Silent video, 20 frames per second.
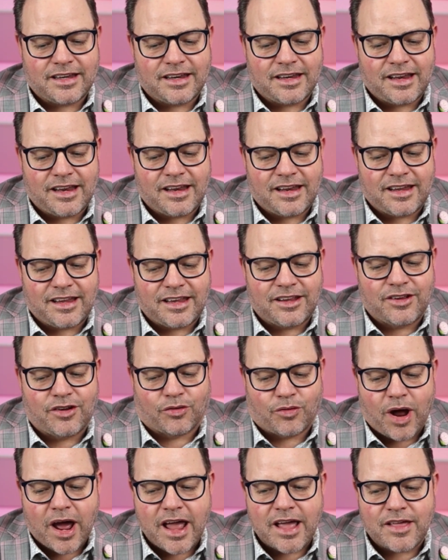you're
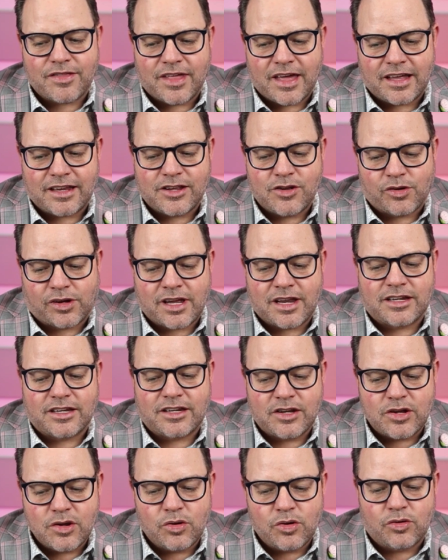right that you can
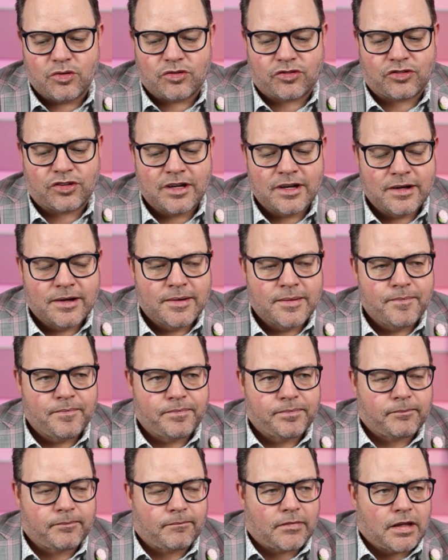use
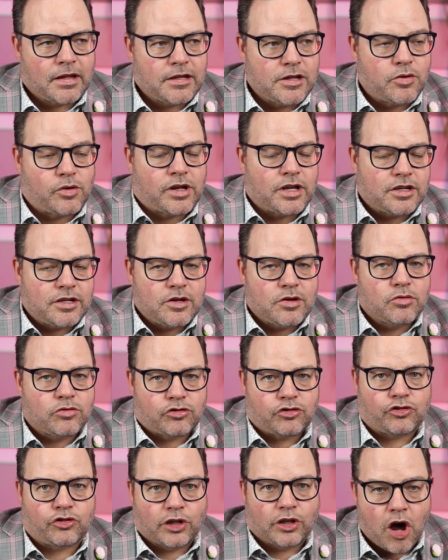
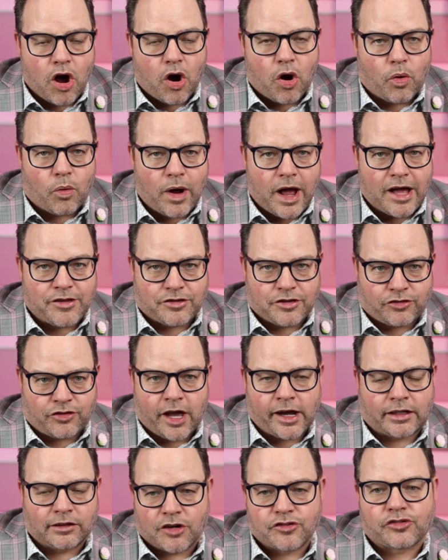slow as a
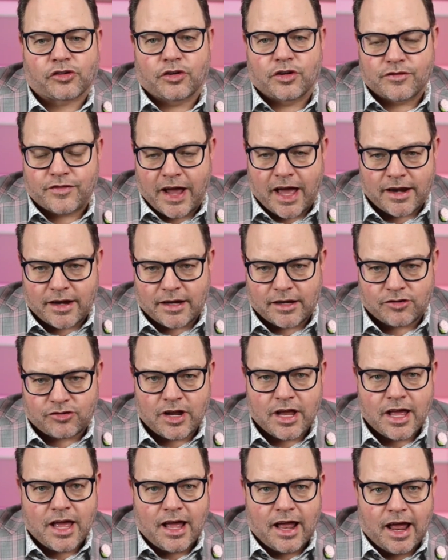psychological advantage
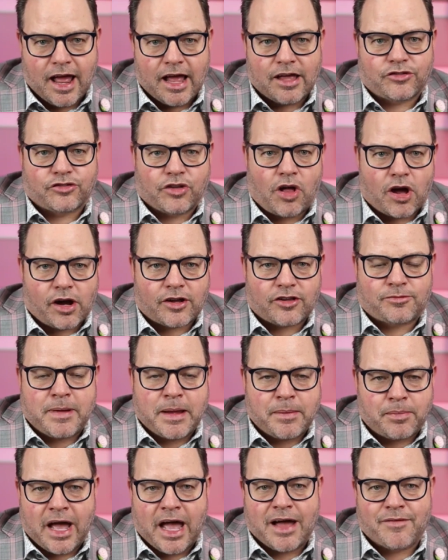as long as
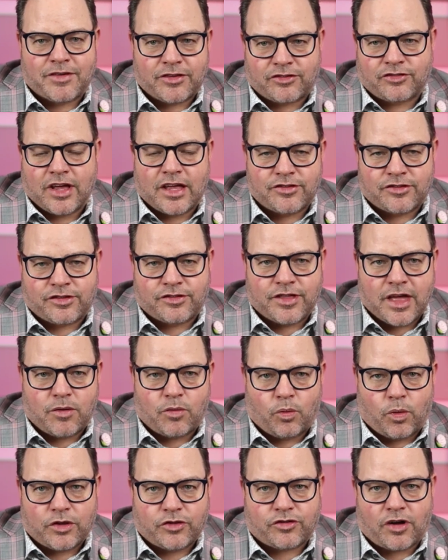people have a sense that
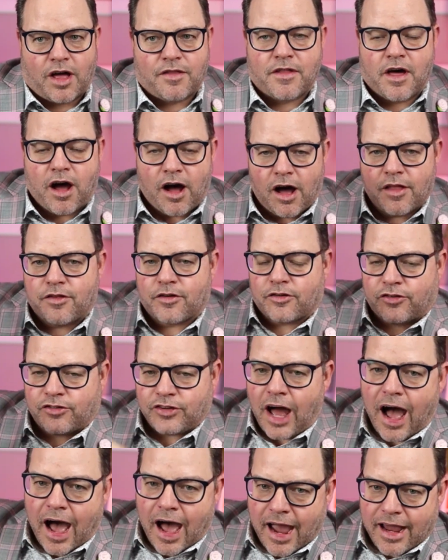what's on the other
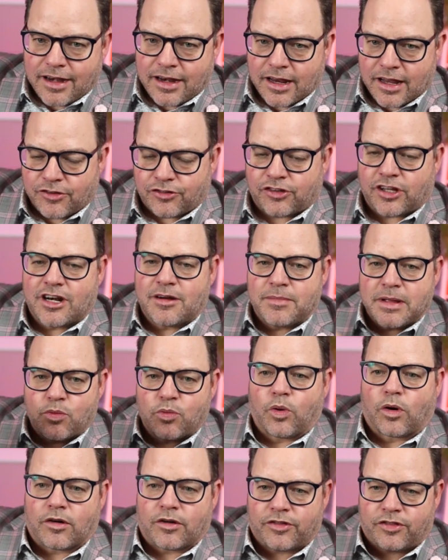side is going to be worth the